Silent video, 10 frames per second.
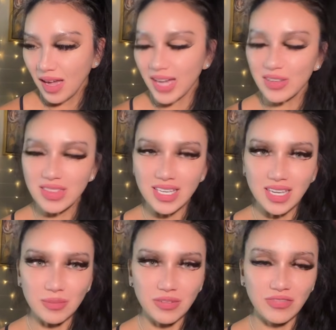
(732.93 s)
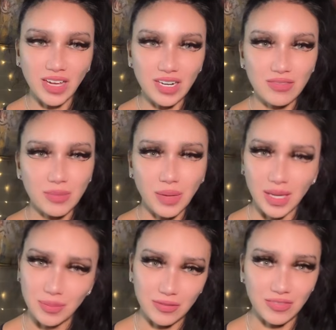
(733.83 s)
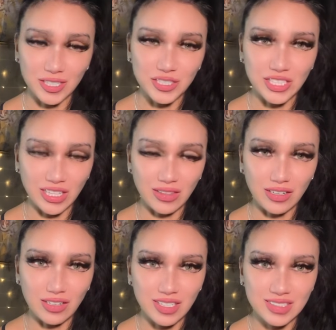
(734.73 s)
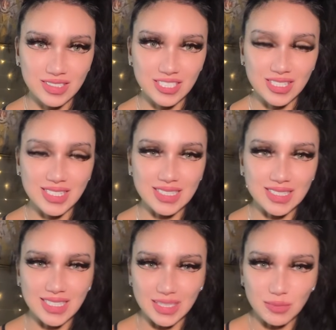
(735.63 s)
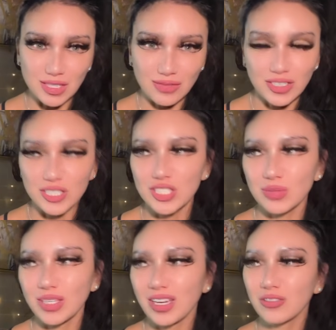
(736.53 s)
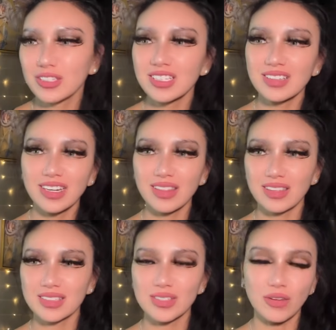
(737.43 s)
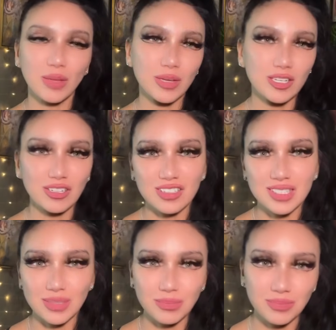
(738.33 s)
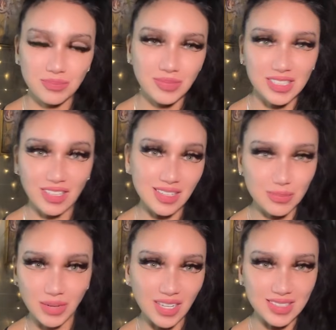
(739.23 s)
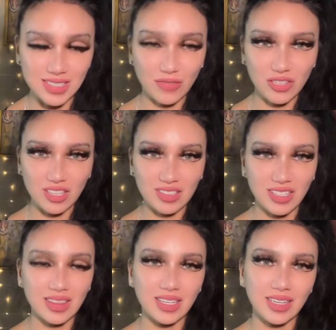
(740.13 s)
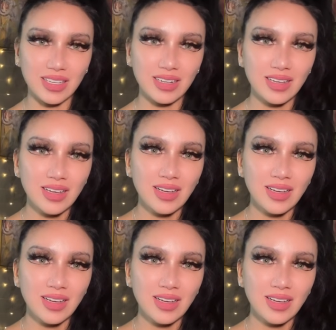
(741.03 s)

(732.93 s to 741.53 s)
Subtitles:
I don't think I'm a fan of the paper finish either. It just seems unfinished to me. I really like the ceramic glossy glass backs and everything like that.